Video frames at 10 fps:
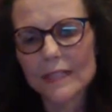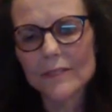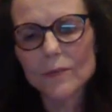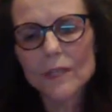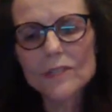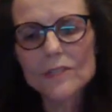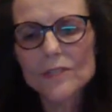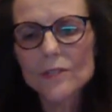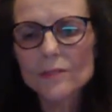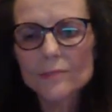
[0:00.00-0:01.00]
I was
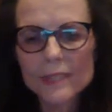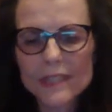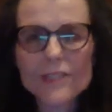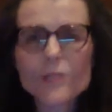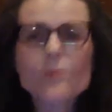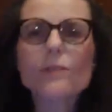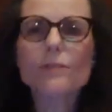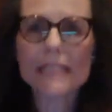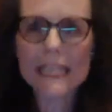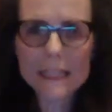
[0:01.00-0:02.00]
so because we're
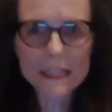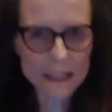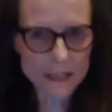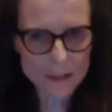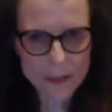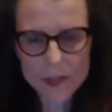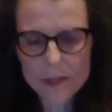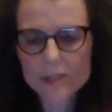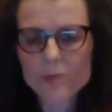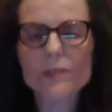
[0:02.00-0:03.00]
playing as
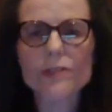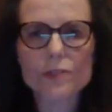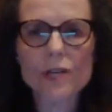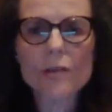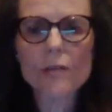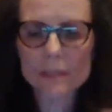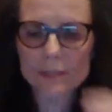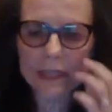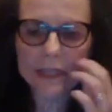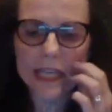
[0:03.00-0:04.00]
poets with trauma. I
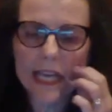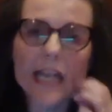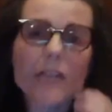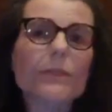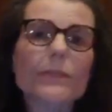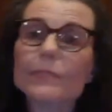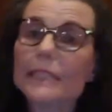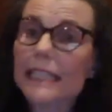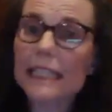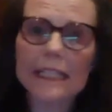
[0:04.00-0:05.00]
mean, it can be
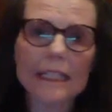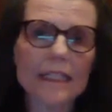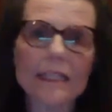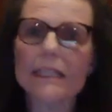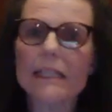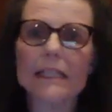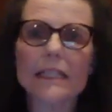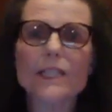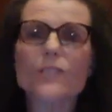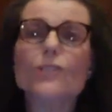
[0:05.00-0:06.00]
played, and it
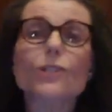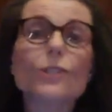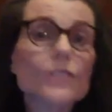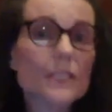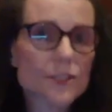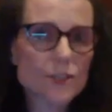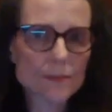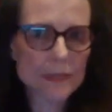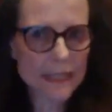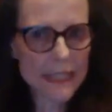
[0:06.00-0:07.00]
turns into
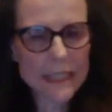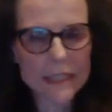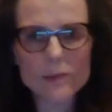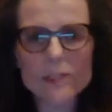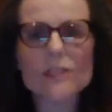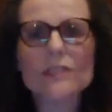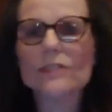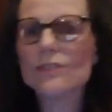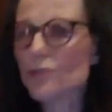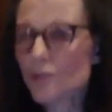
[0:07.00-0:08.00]
play, which is
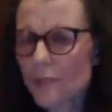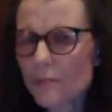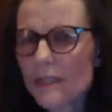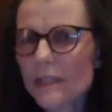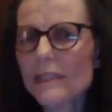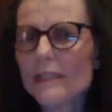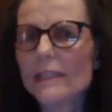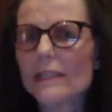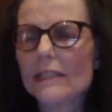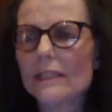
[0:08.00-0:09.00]
extremely
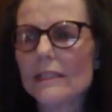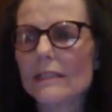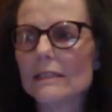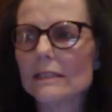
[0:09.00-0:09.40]
uh,